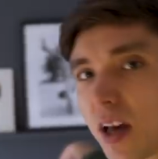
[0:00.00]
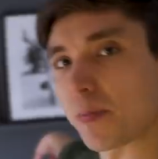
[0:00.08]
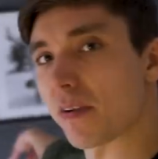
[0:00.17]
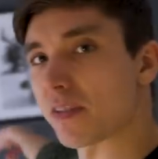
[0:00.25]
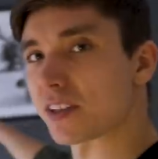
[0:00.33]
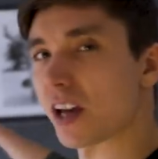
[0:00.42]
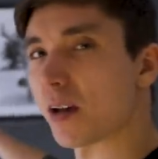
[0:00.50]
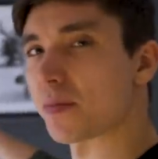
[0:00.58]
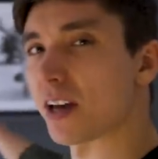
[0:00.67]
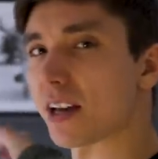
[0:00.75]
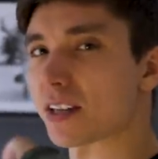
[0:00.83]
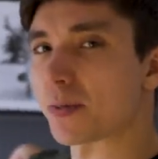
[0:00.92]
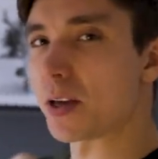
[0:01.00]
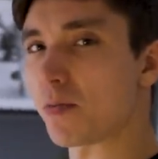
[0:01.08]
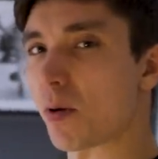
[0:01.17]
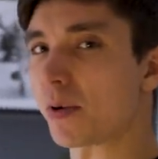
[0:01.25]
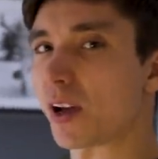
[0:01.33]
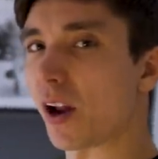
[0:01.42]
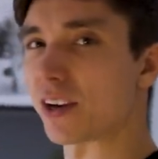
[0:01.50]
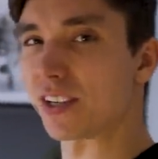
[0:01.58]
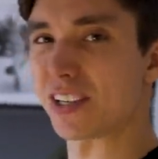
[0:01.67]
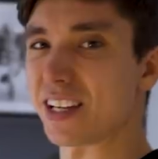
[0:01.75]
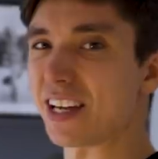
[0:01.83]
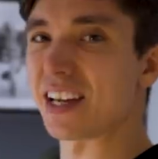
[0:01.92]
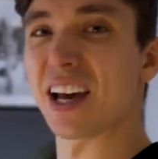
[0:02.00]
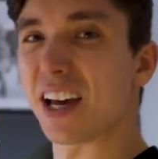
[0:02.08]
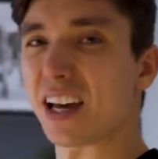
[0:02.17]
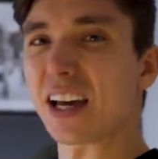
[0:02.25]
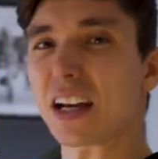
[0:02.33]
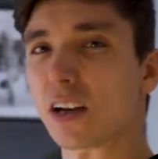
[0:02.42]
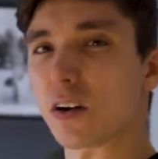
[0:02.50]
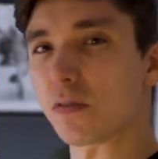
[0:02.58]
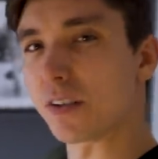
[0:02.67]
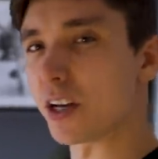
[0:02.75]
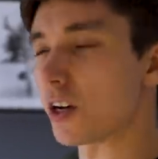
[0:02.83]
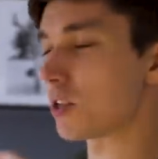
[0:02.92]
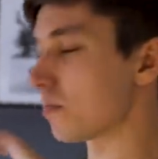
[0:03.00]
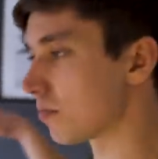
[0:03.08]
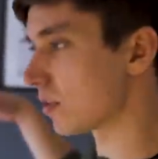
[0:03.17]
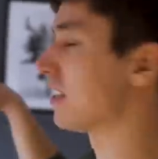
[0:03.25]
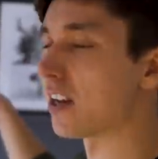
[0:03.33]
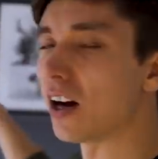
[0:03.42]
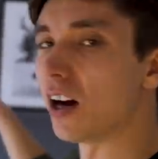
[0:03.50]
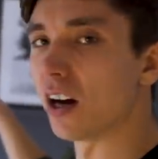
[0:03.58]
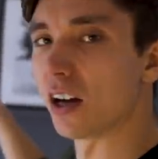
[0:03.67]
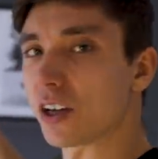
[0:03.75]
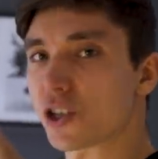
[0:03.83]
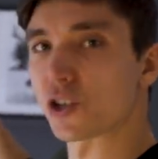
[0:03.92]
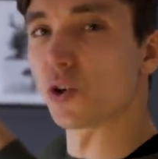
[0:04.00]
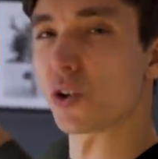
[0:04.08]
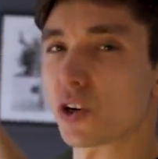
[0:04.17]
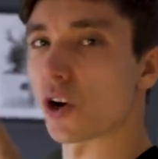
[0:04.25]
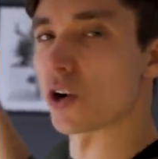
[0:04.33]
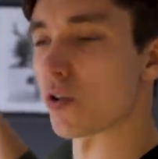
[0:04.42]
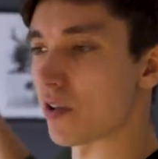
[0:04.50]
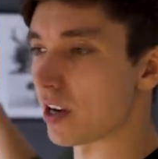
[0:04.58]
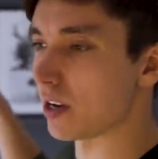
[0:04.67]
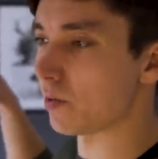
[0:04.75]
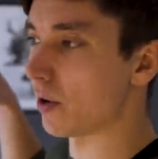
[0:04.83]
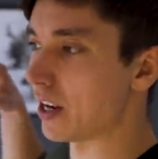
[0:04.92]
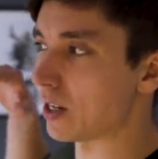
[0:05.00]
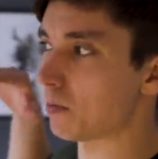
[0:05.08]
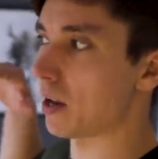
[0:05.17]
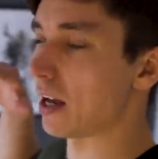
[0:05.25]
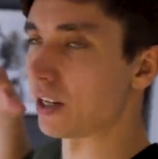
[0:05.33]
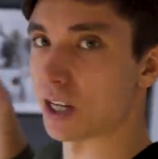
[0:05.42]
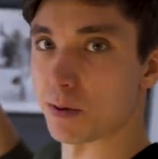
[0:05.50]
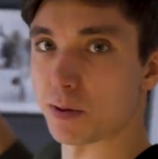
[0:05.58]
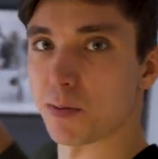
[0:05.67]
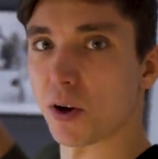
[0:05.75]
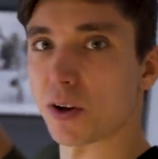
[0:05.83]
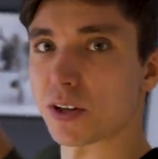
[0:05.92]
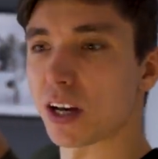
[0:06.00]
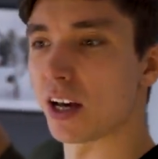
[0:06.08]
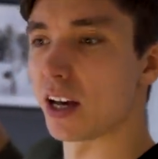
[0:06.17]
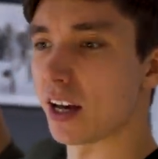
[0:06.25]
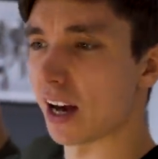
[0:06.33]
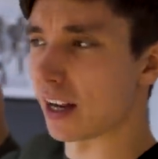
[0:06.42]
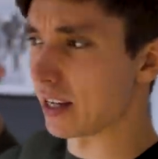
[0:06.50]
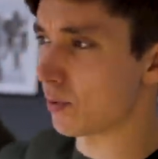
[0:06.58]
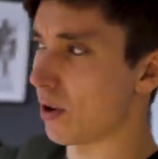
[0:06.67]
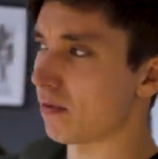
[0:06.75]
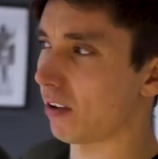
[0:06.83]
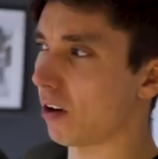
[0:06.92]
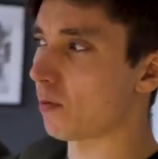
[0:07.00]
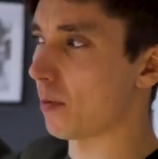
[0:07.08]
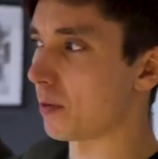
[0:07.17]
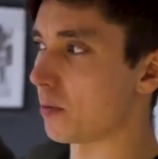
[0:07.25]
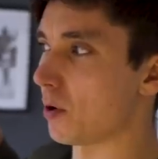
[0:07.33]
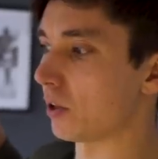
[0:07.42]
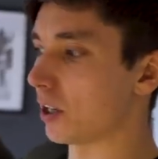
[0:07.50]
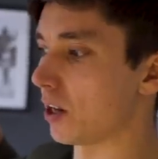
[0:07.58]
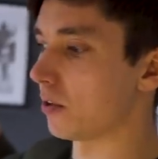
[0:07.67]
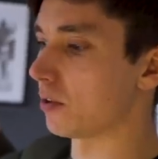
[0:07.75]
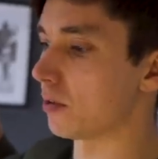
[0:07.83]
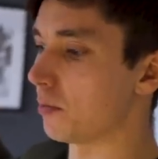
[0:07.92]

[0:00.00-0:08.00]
Above the setup there, something you probably don't actually see in a lot of videos, these are Sean Connery when he's playing James Bond, and he's with, I can't remember the Bond girl,